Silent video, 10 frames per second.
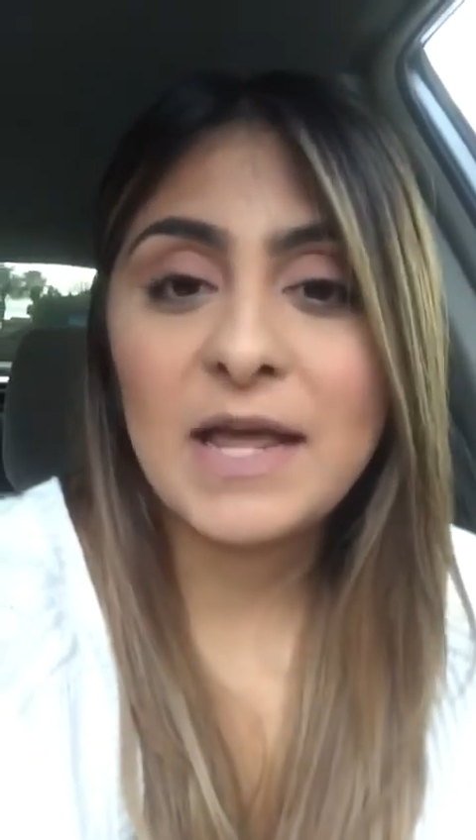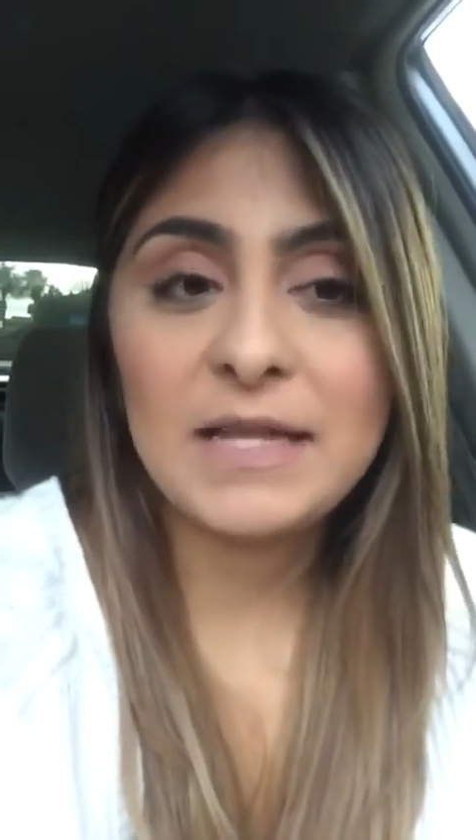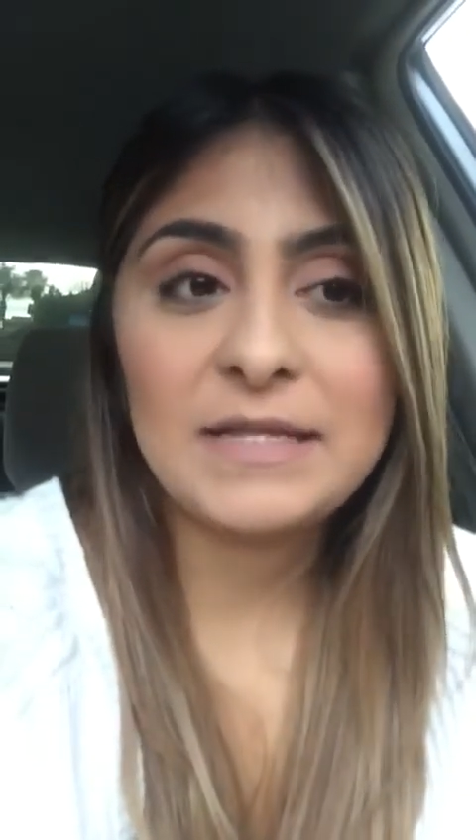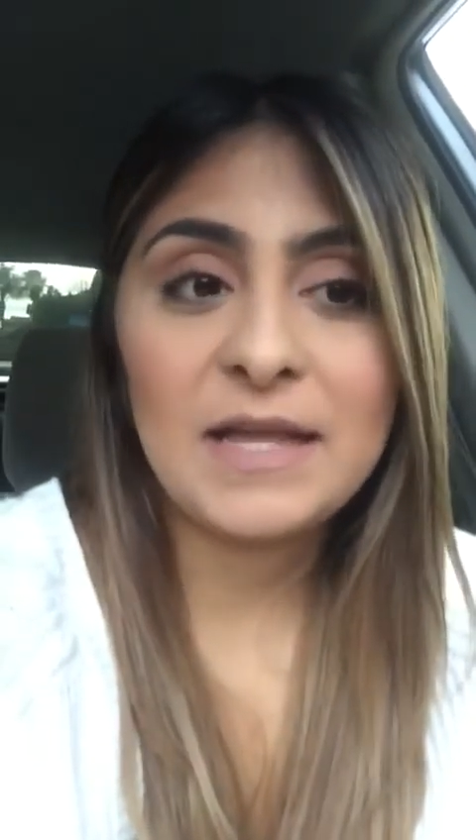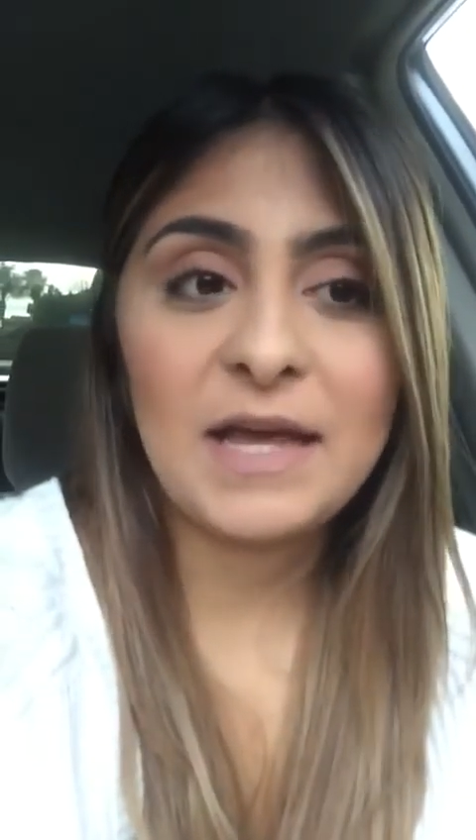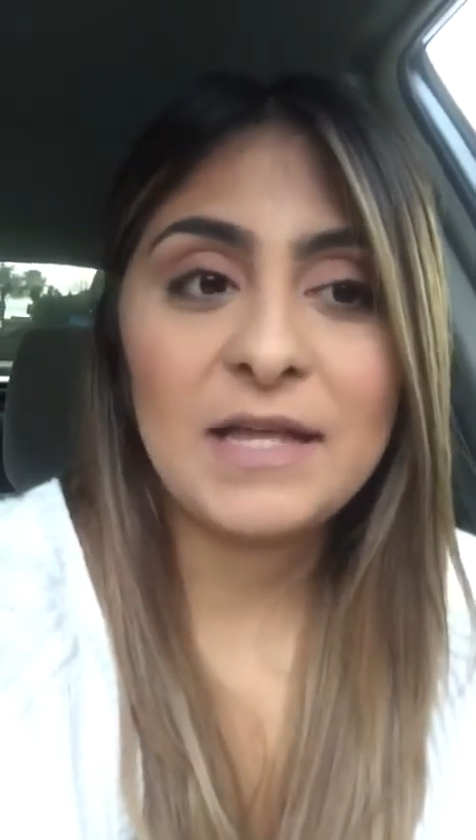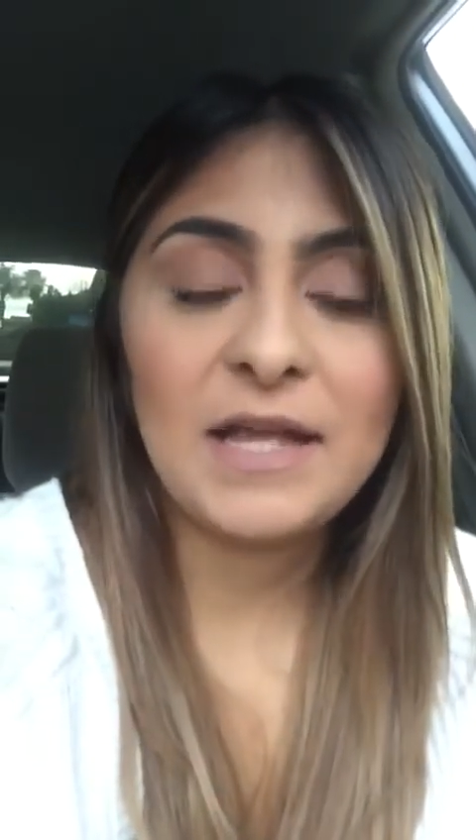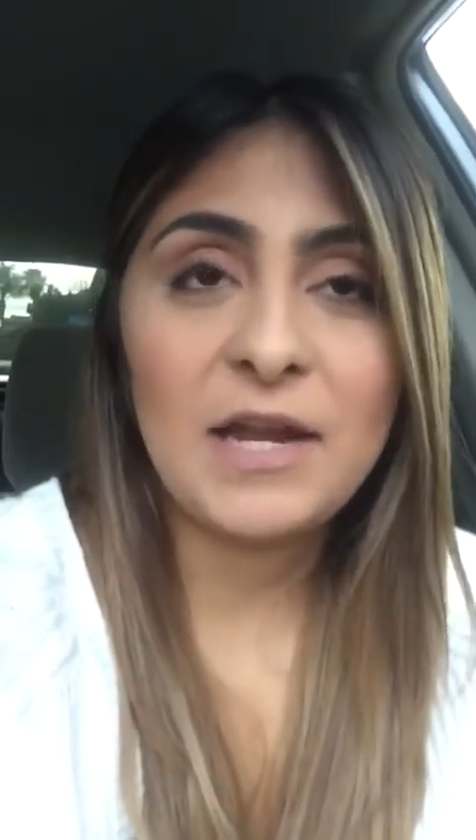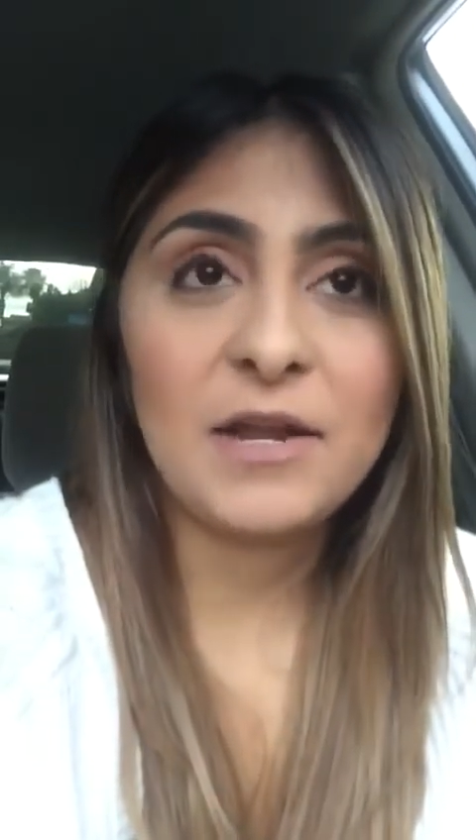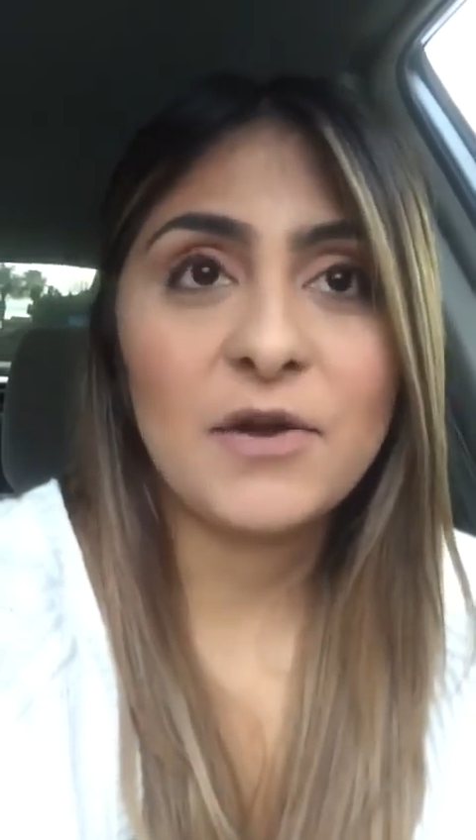and that
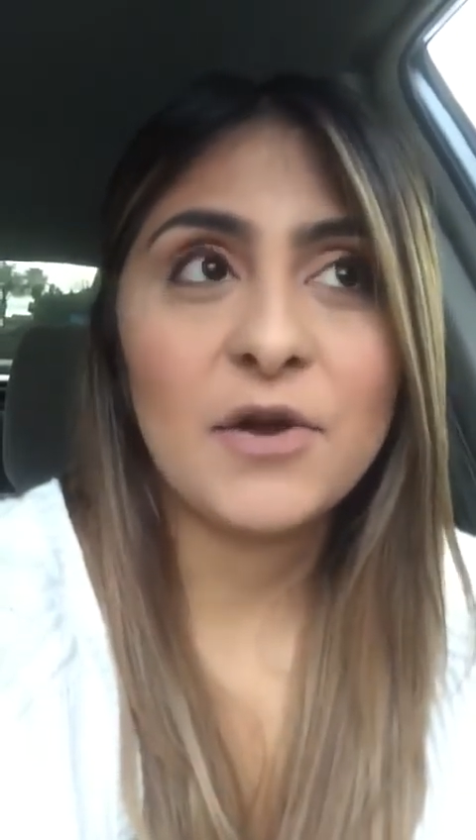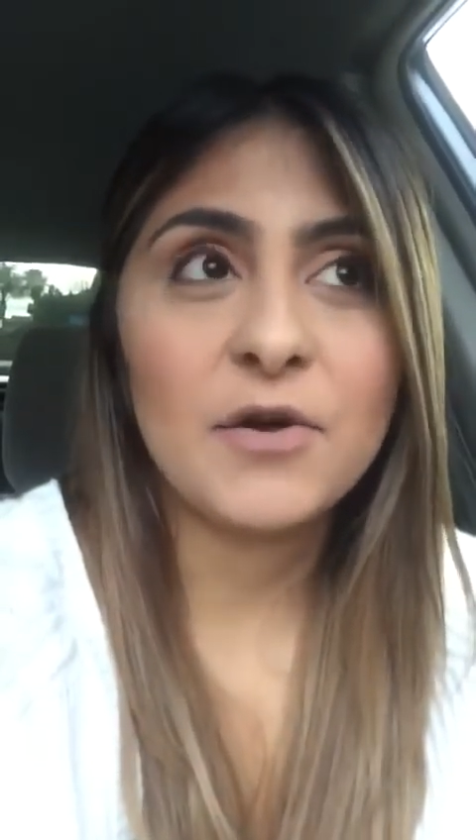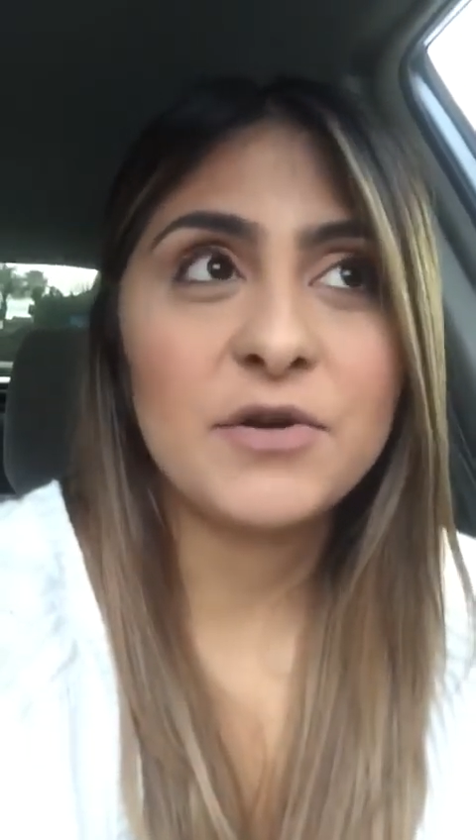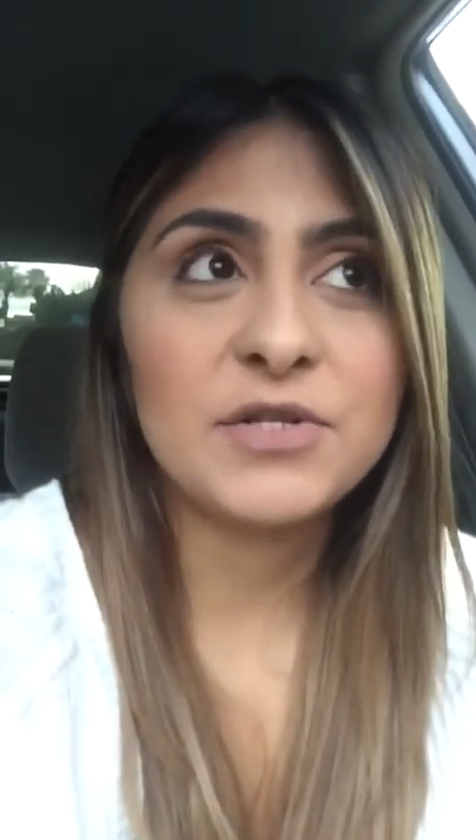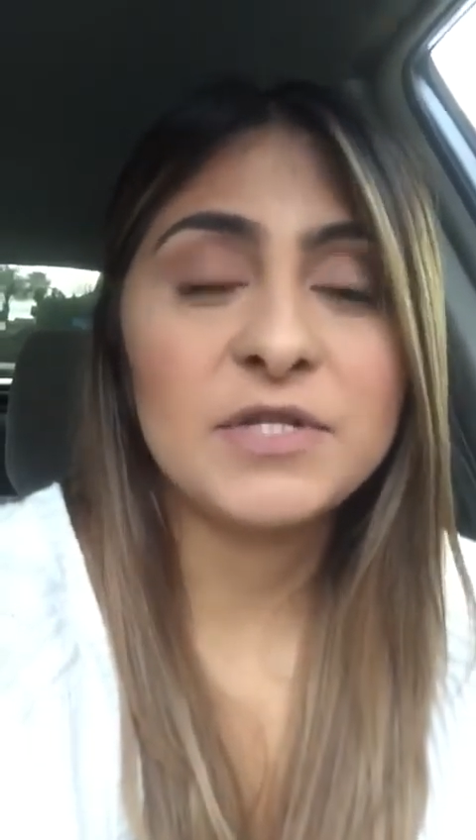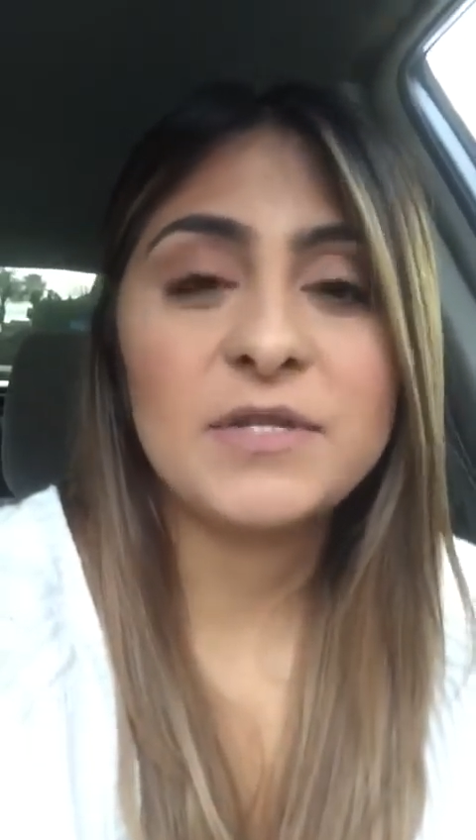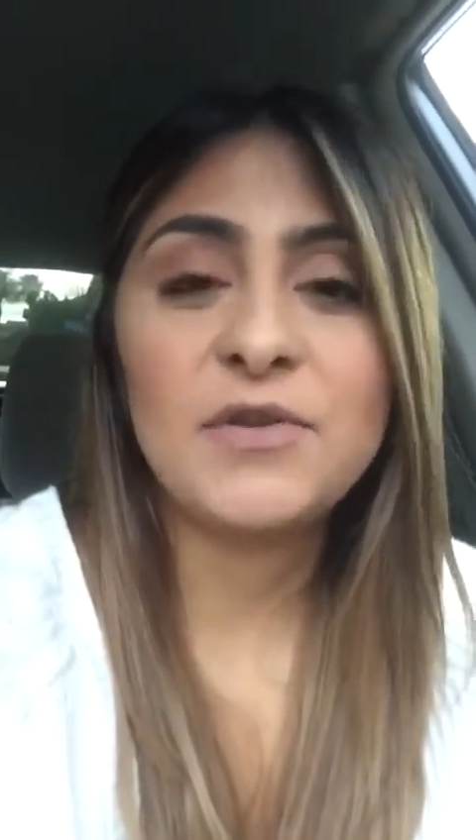it encourages